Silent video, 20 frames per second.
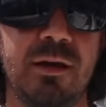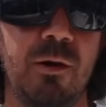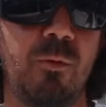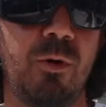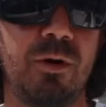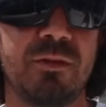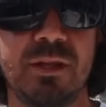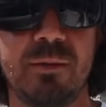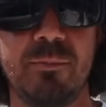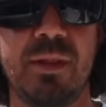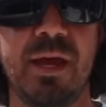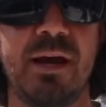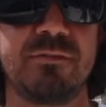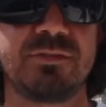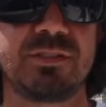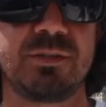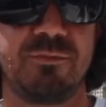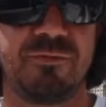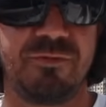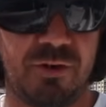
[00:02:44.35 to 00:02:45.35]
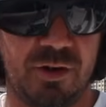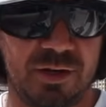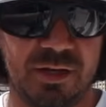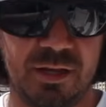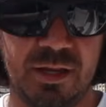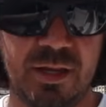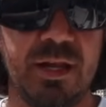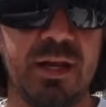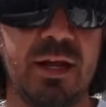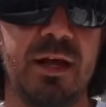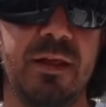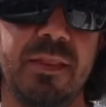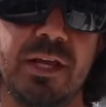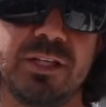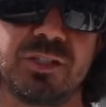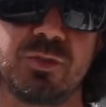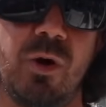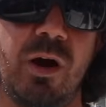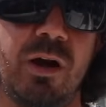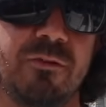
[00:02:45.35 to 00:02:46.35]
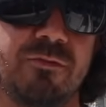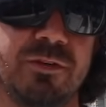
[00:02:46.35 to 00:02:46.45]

I want them to have some fun, and that's why I